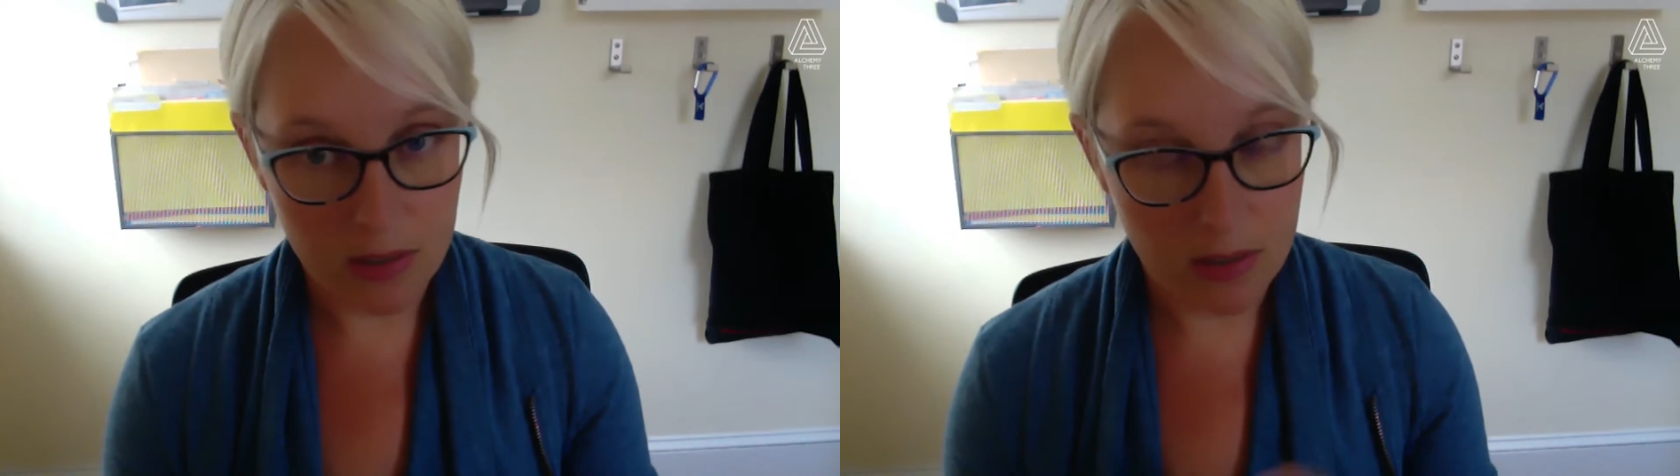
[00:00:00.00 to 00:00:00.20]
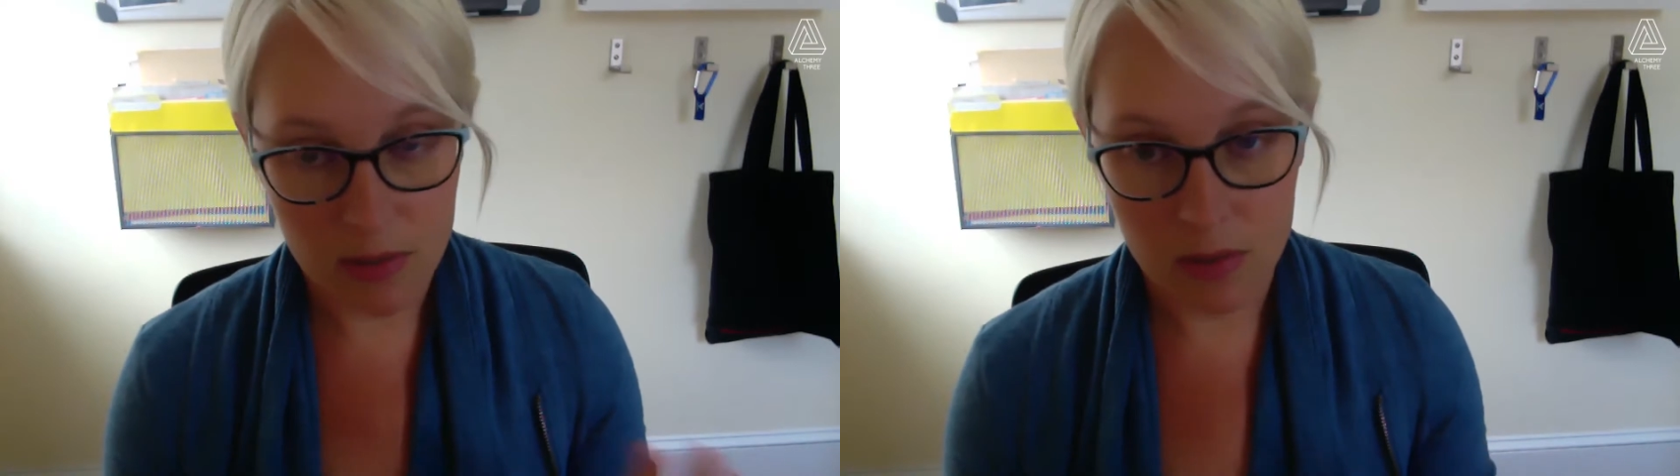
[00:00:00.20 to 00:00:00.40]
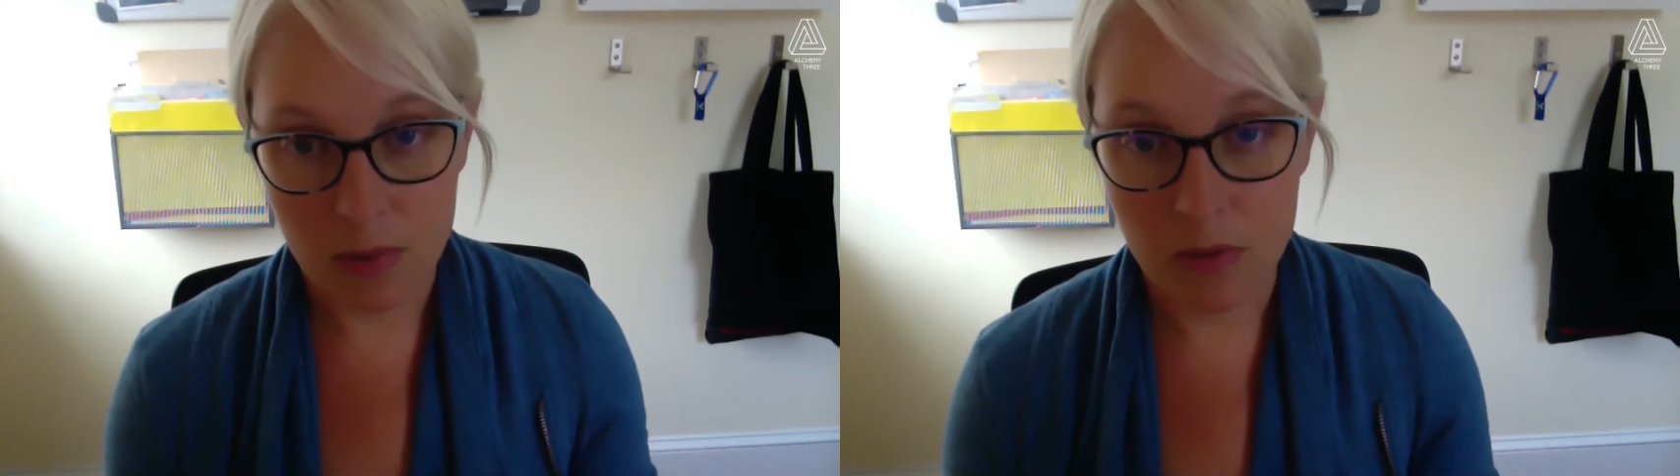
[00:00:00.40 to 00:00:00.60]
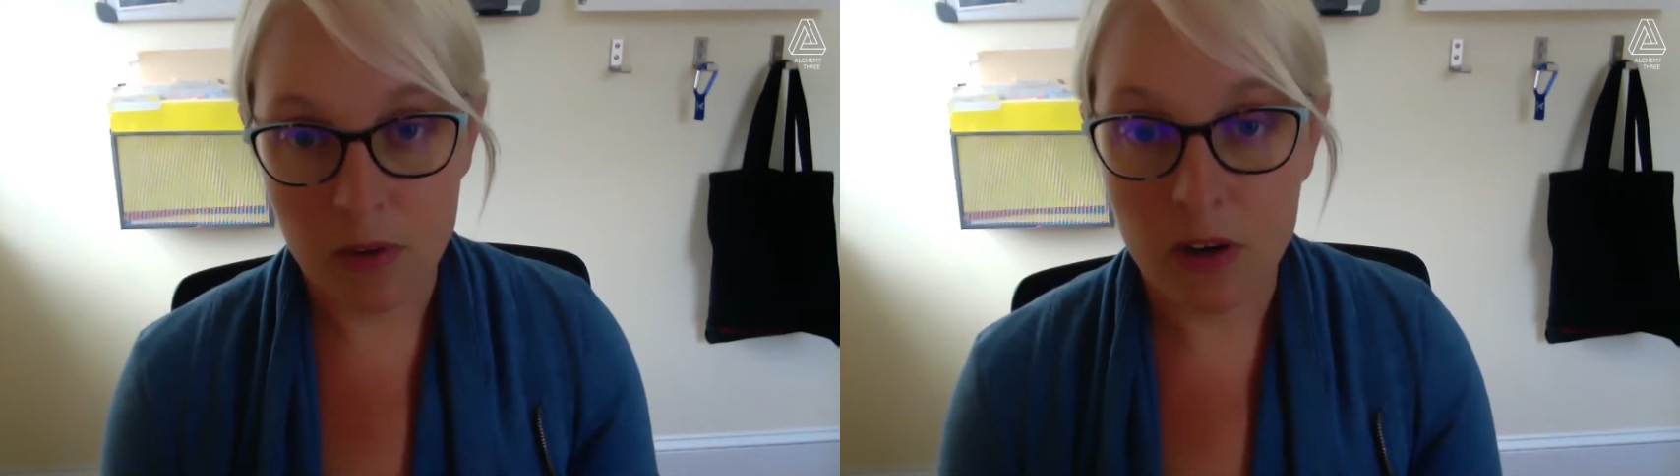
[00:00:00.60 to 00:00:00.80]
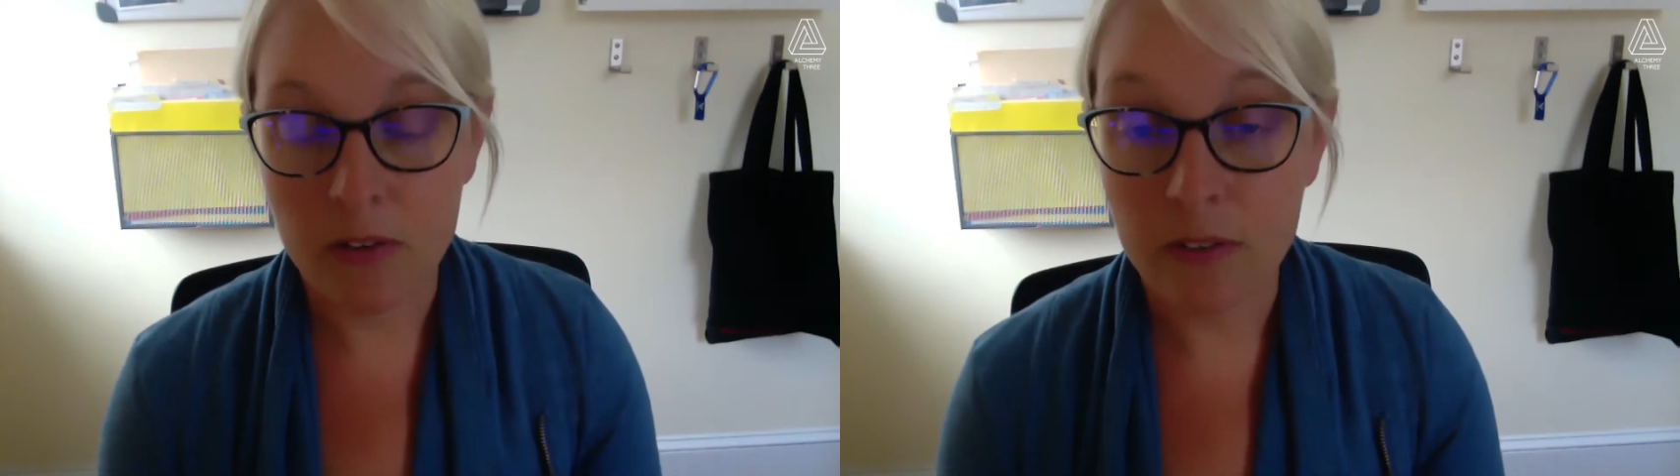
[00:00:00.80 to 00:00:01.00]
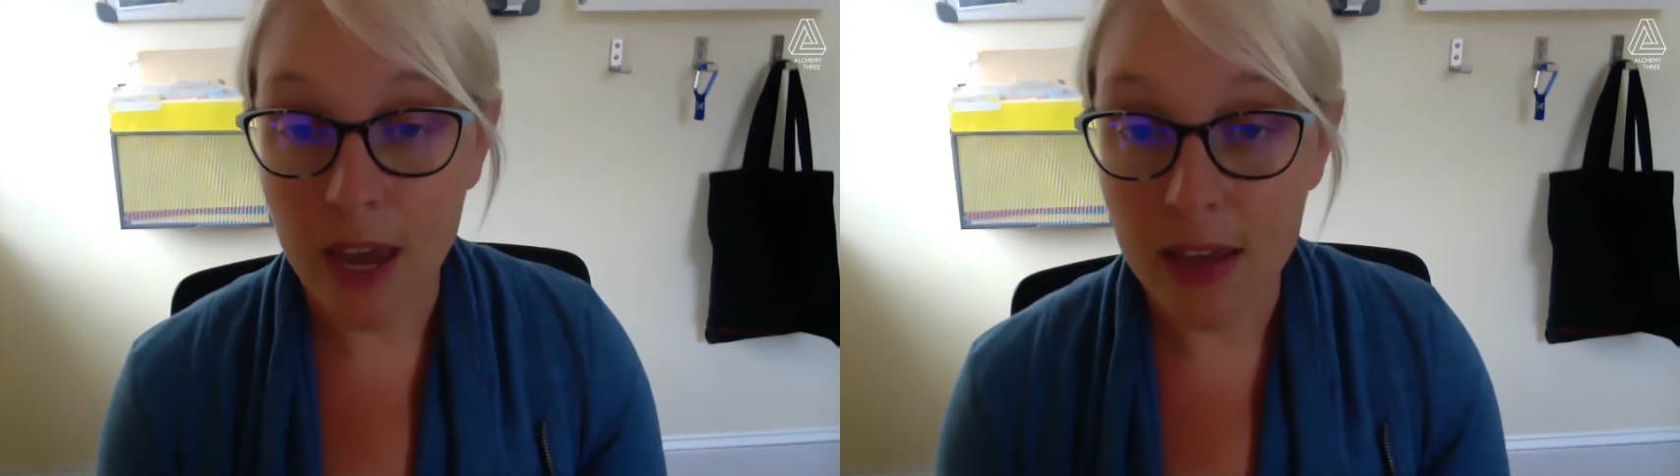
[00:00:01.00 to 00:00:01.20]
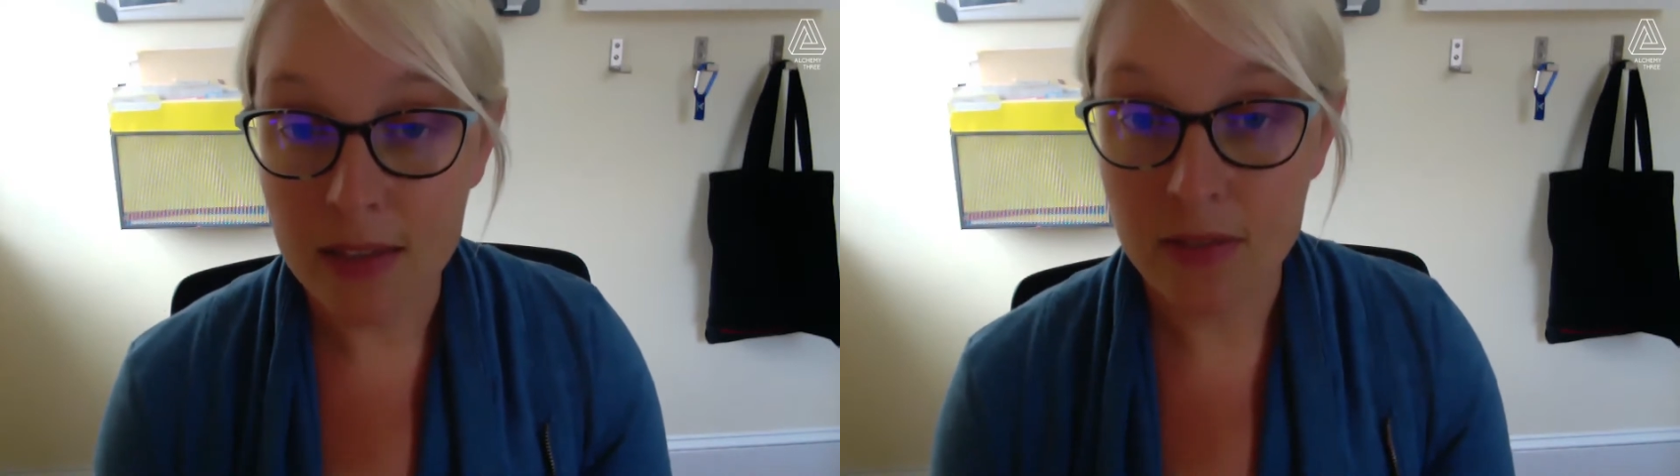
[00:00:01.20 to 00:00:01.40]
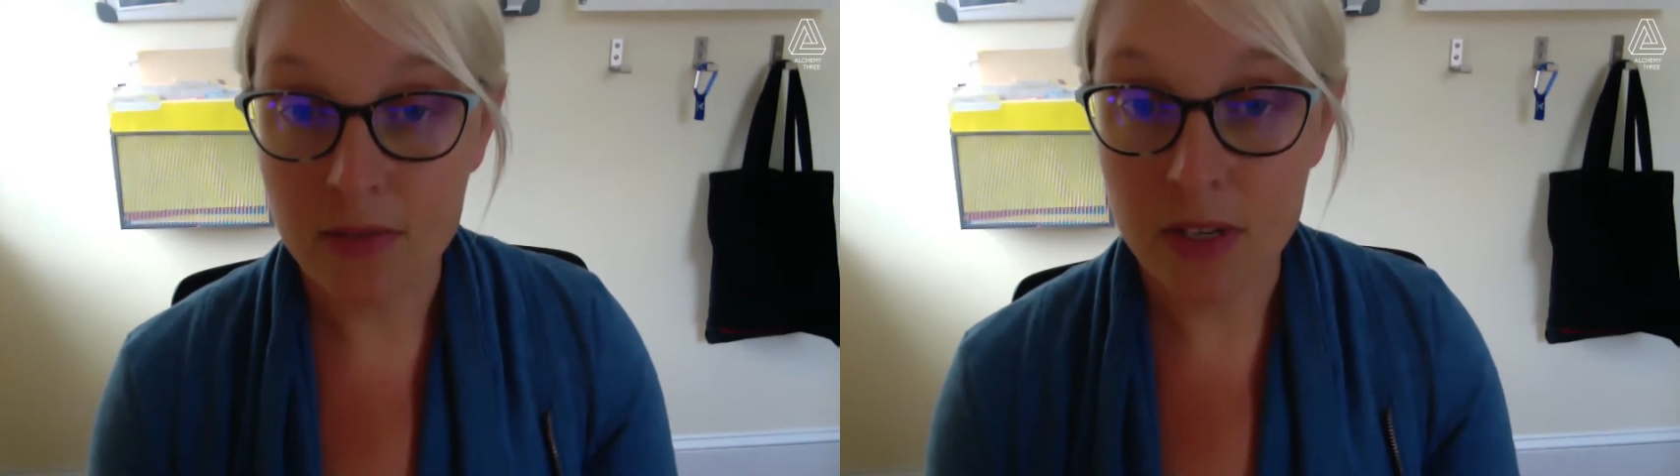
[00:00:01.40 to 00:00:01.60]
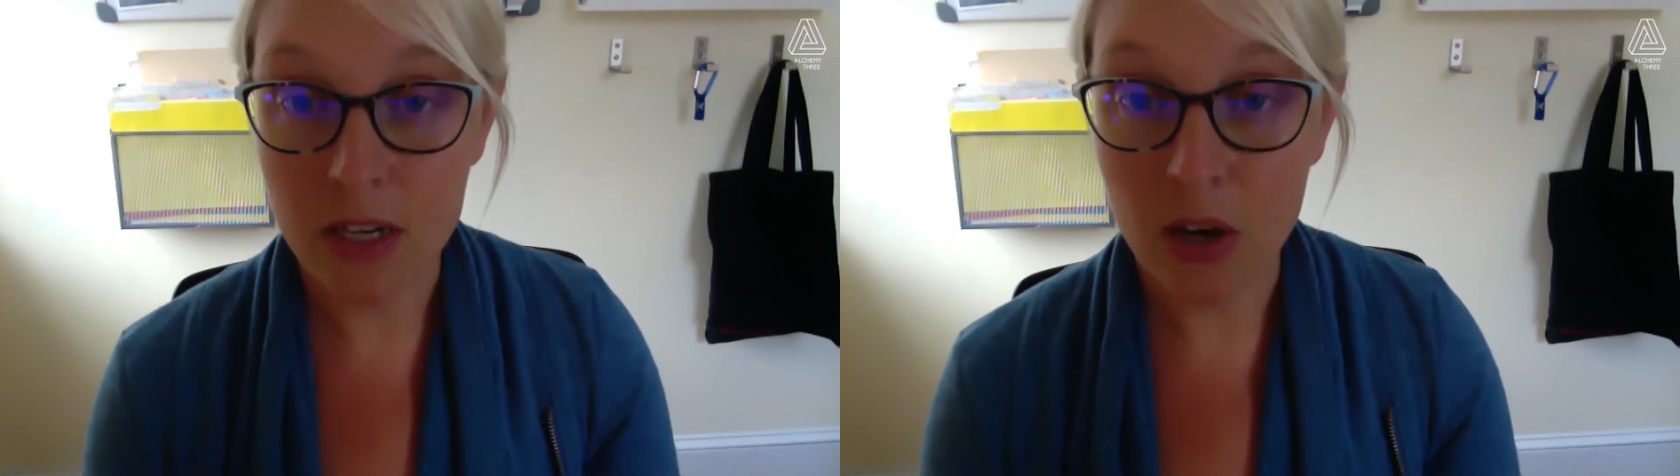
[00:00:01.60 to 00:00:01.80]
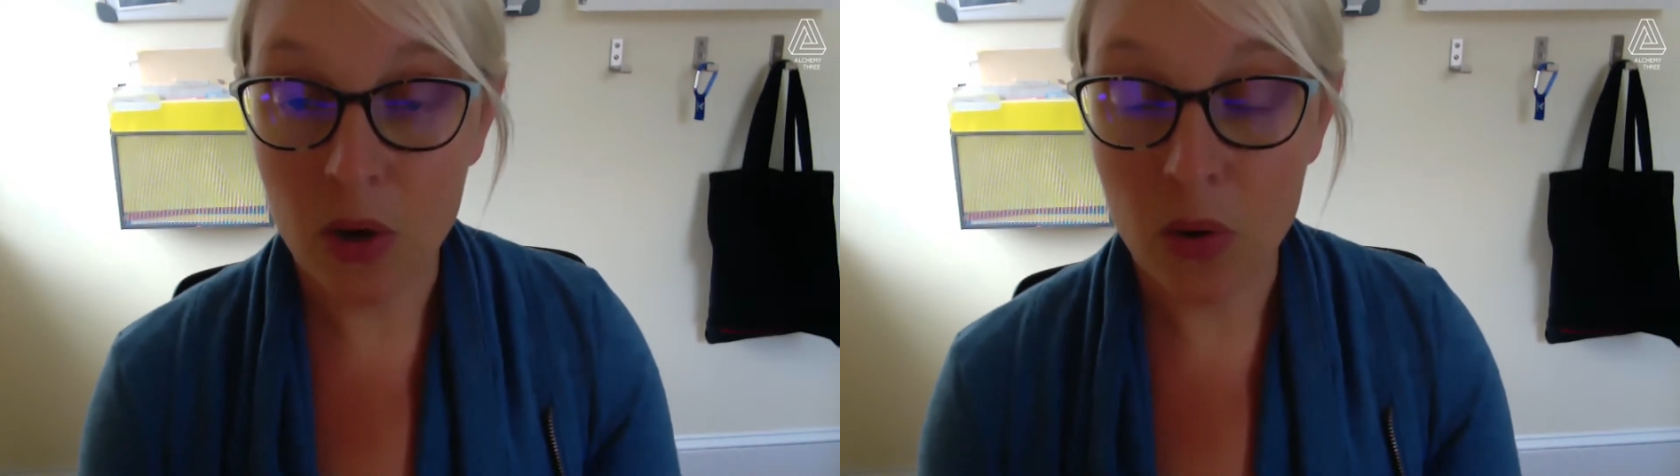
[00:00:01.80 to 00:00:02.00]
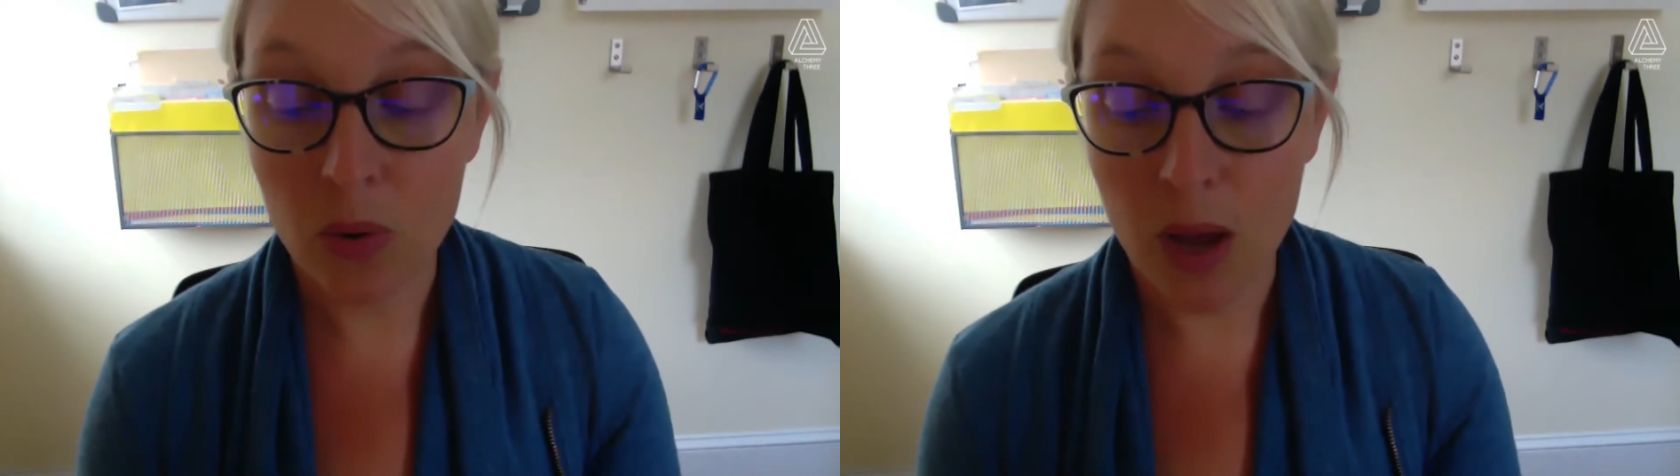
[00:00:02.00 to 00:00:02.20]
This is going to be a very fast video.